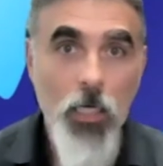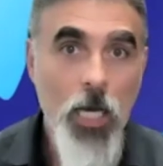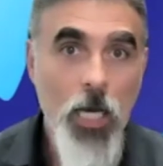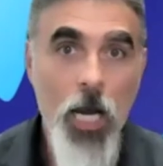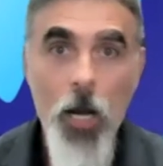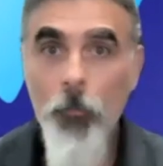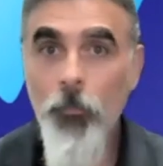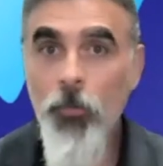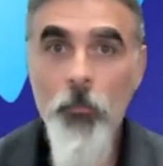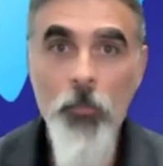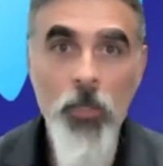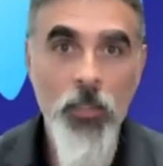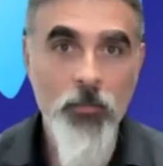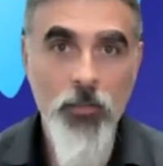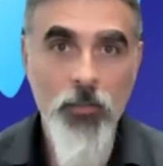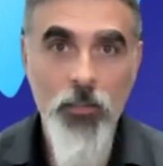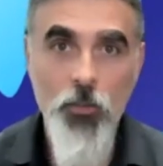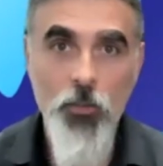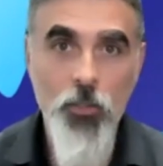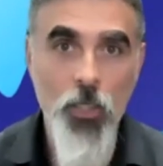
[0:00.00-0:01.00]
complement
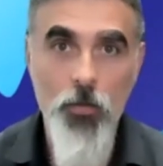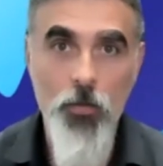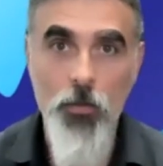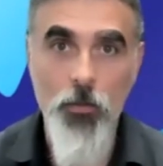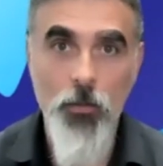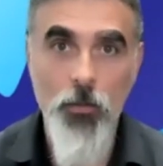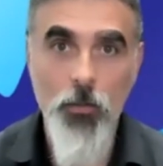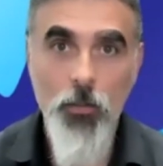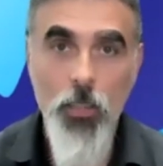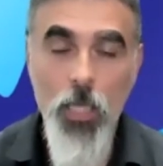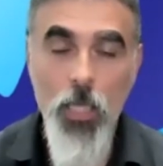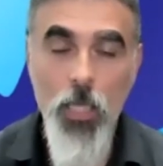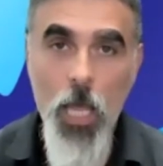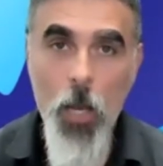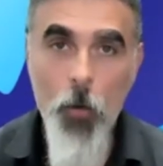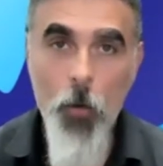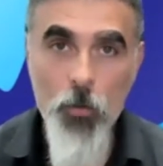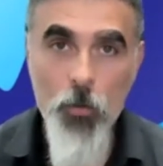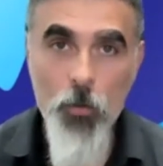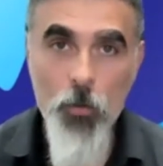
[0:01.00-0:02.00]
each other.
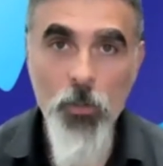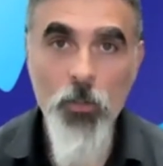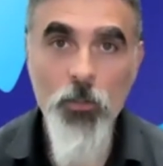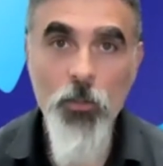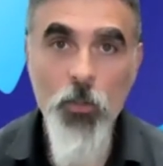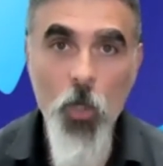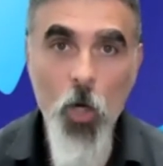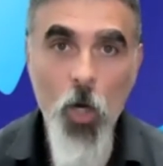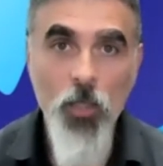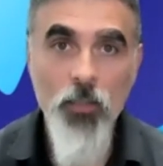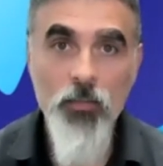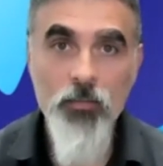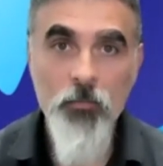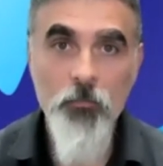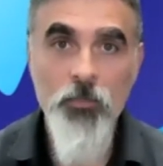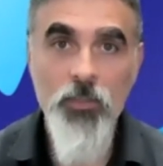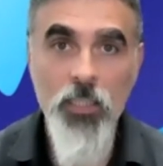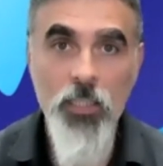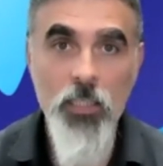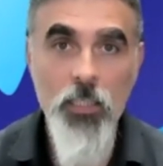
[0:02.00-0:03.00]
And we build an awesome
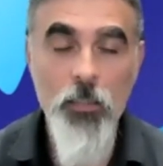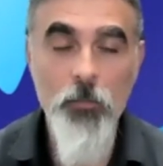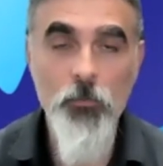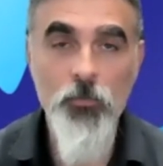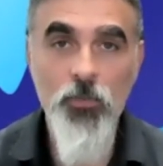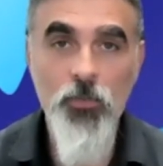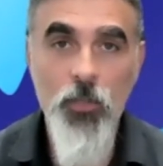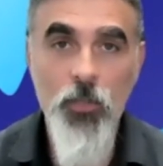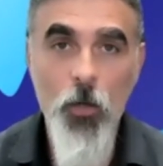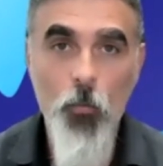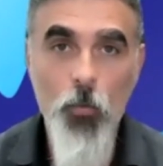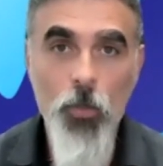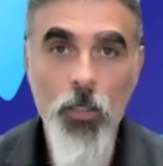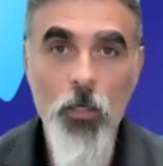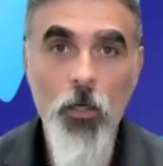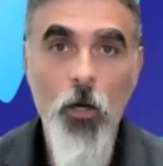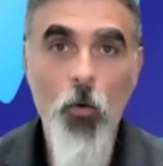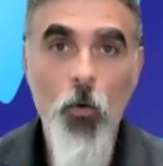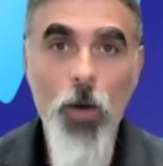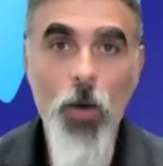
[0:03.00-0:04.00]
team so that we can
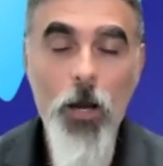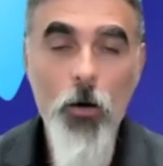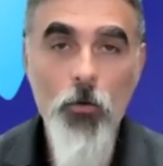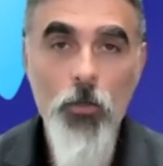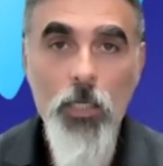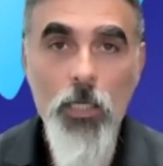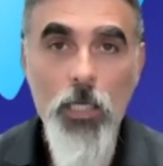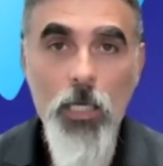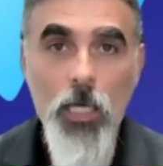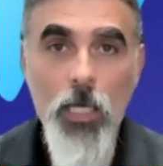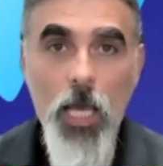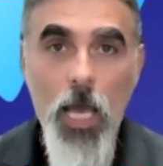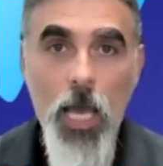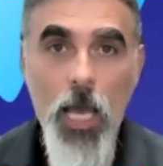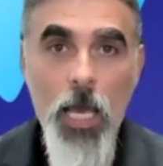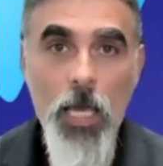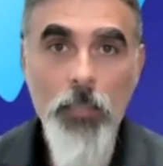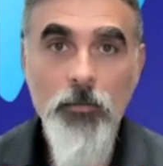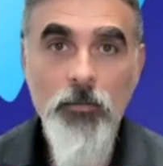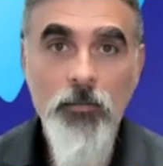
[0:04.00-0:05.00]
go out
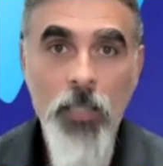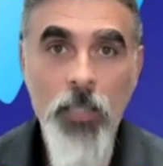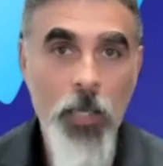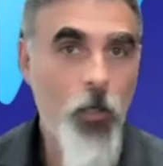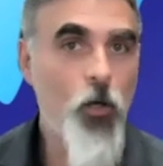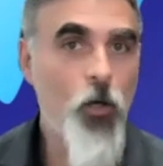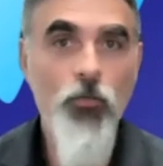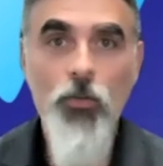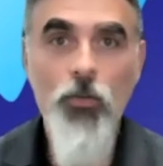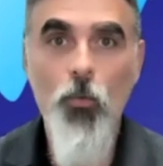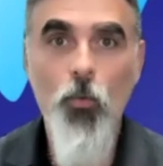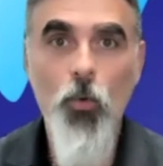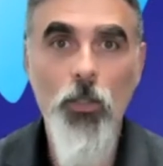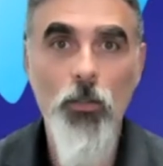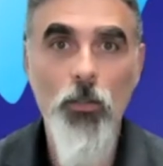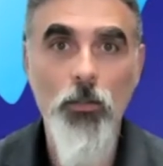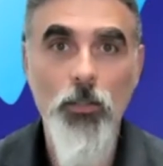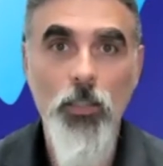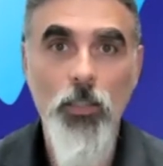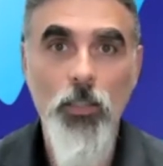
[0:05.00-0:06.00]
and take over the
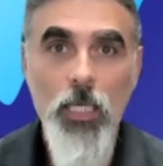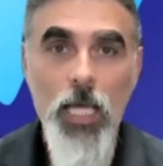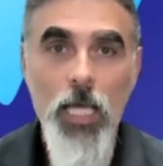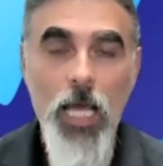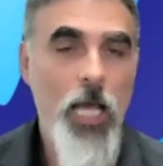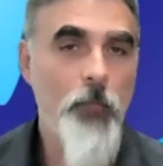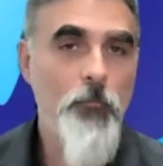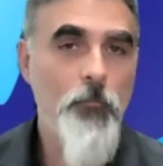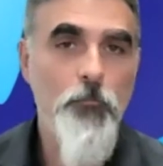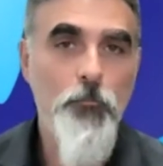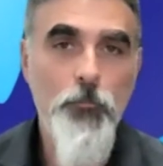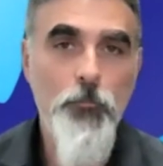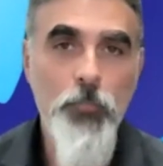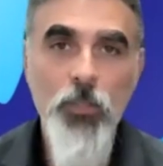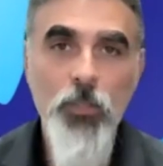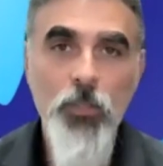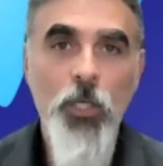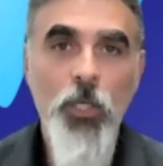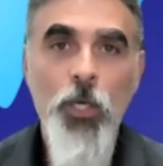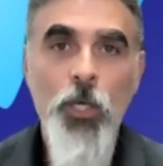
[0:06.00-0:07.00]
world and
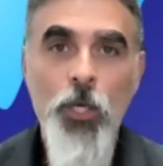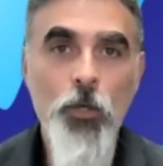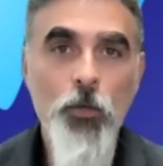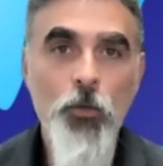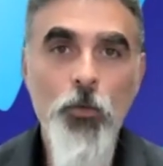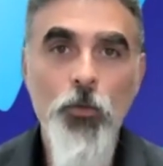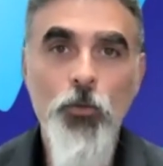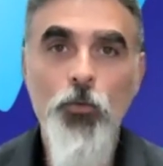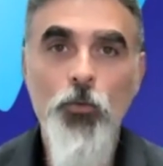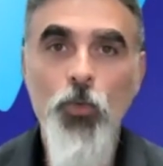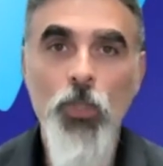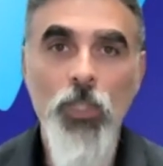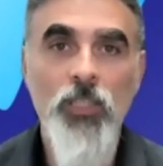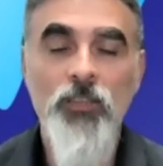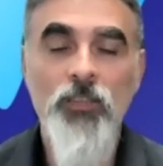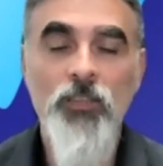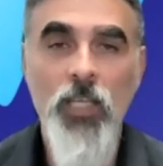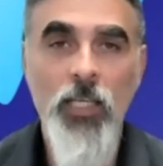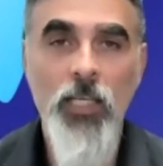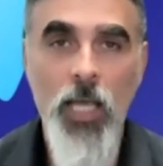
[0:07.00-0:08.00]
build a huge real
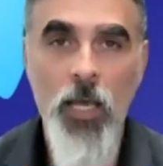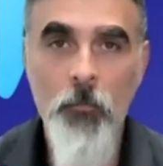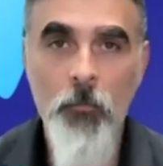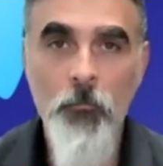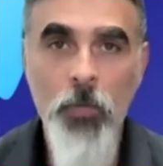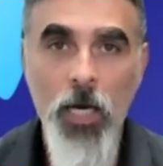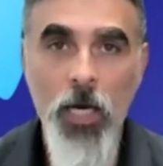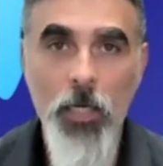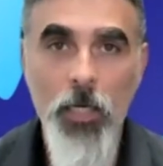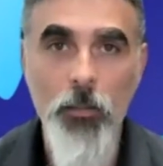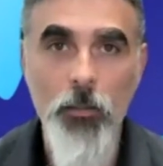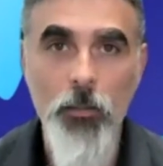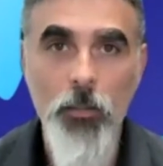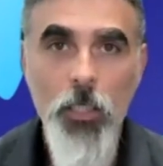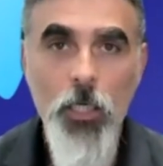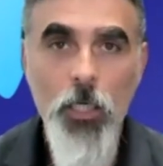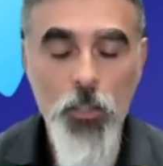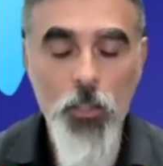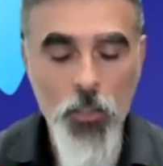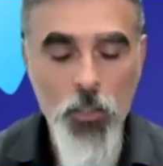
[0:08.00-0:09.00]
estate empire.
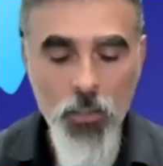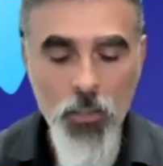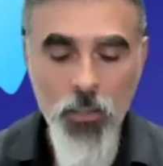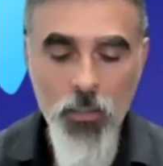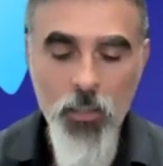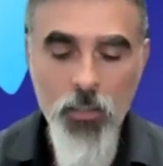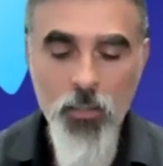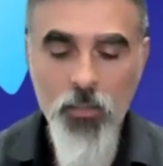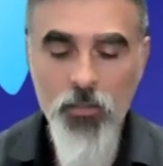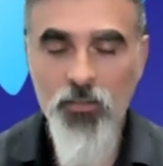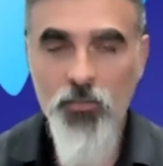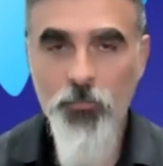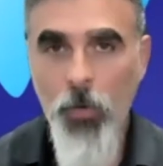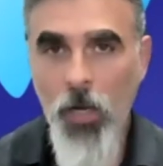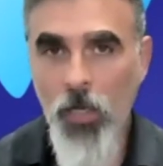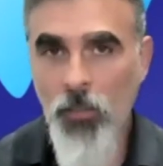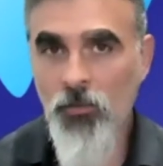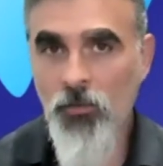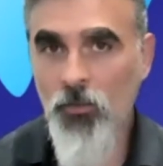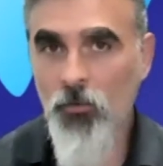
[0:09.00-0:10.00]
You're going to need a
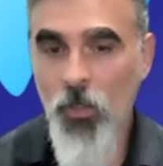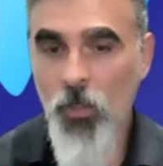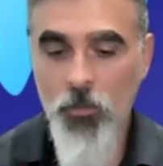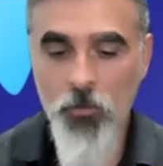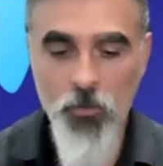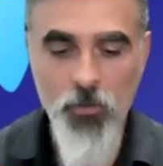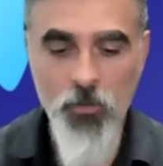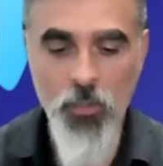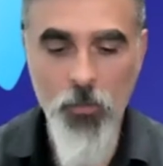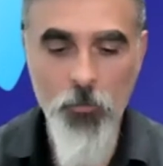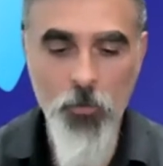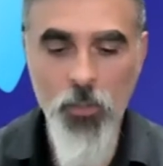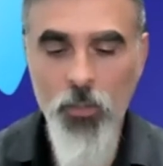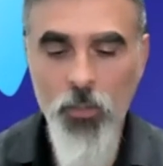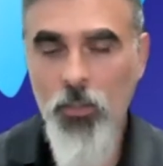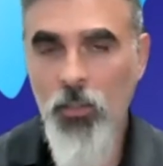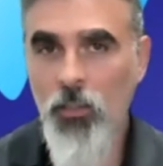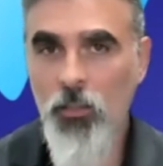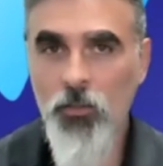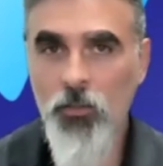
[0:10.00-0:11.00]
sponsor on your team. You're
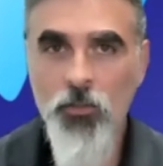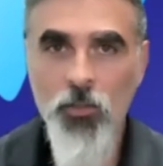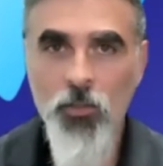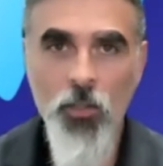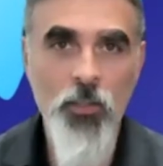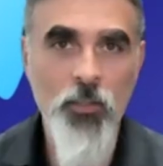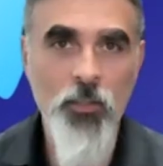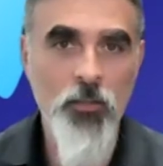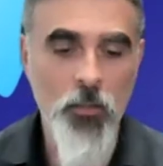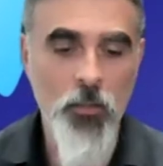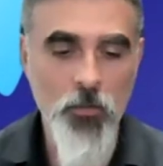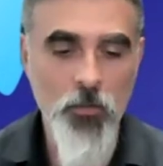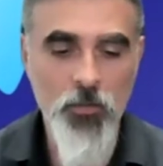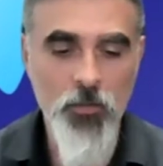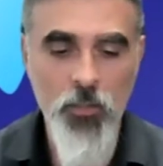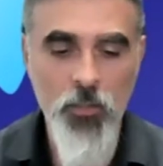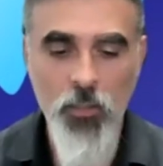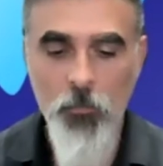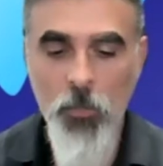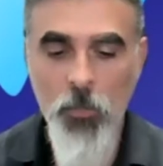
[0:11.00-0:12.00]
going to need attorneys on your
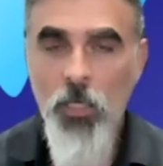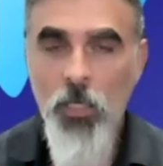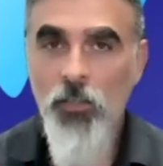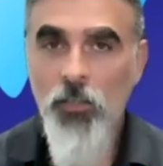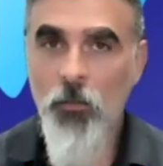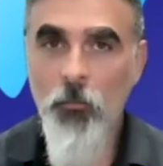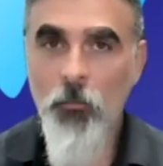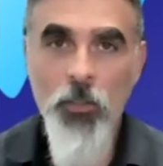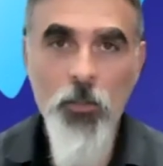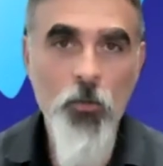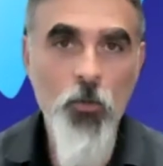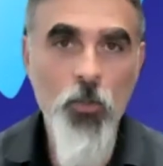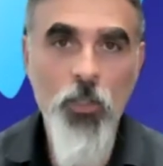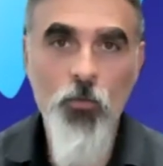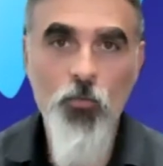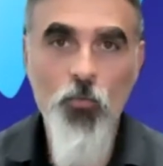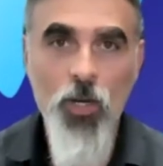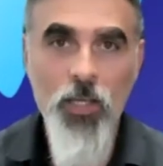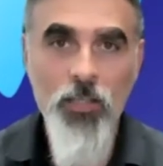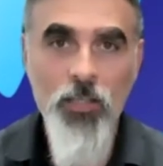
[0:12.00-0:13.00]
team, somebody who can
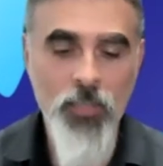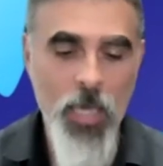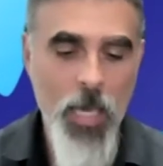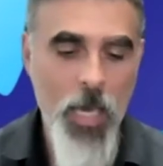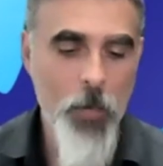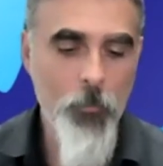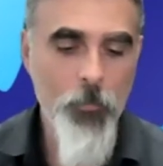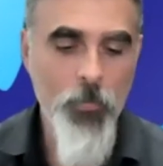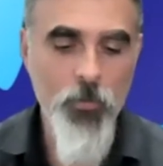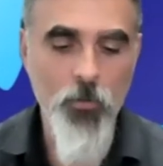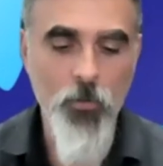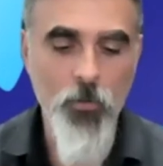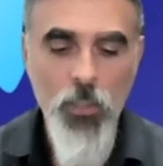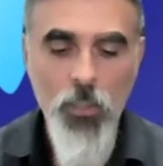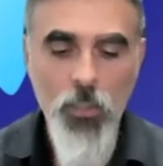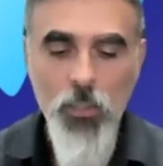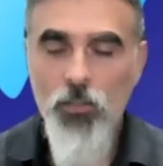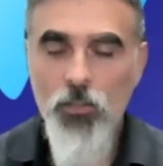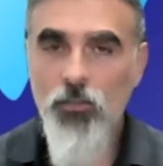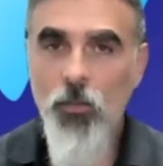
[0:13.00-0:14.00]
raise capital,
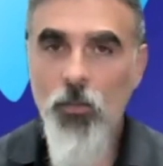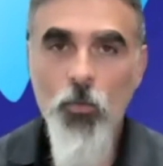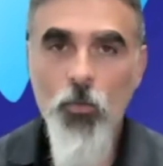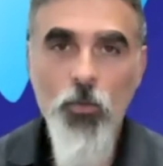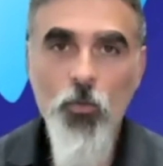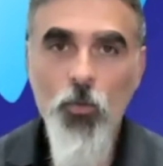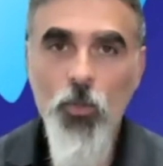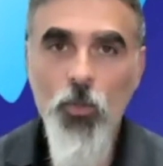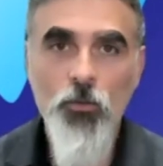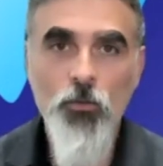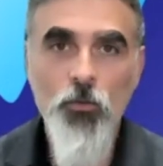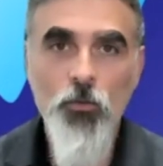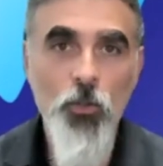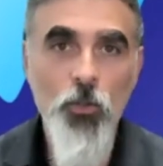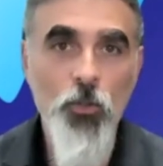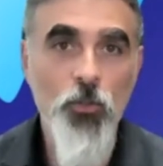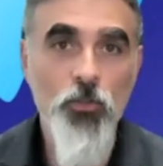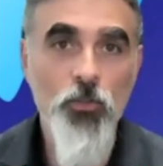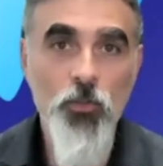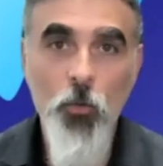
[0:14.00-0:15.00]
someone who can do
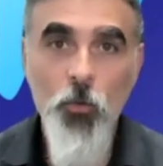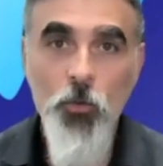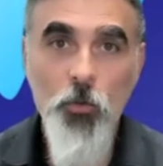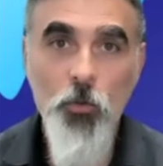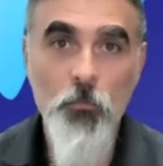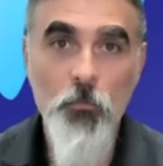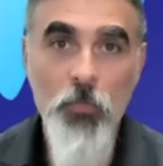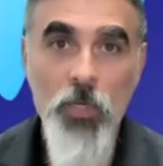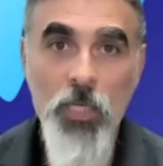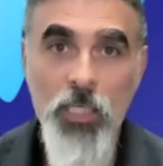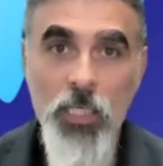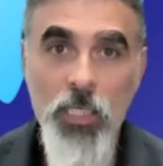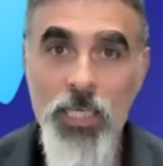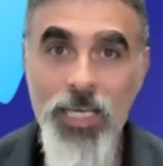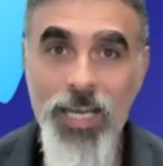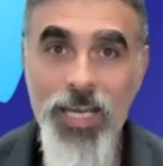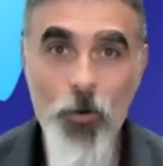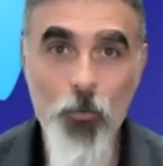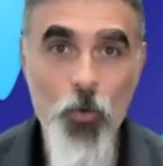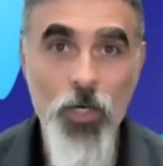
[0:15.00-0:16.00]
your social media
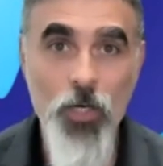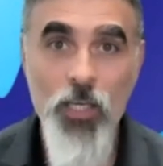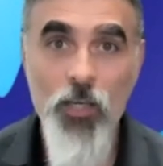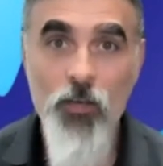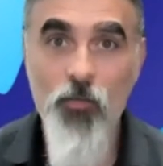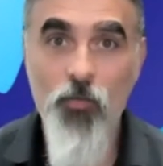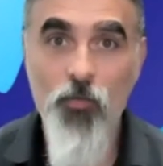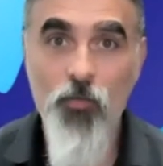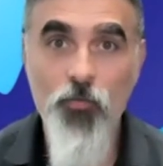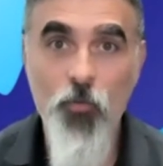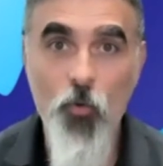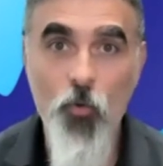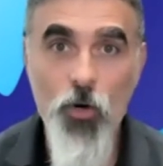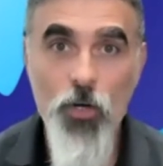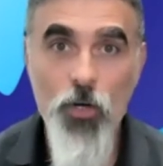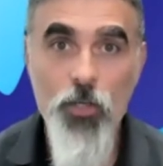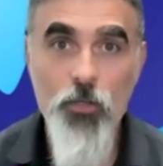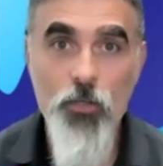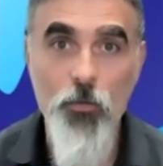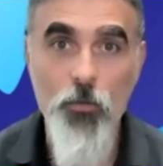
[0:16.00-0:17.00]
networking for
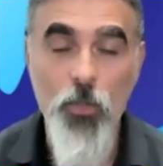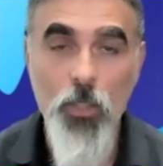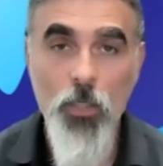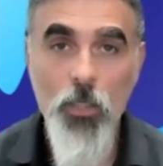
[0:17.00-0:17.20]
you,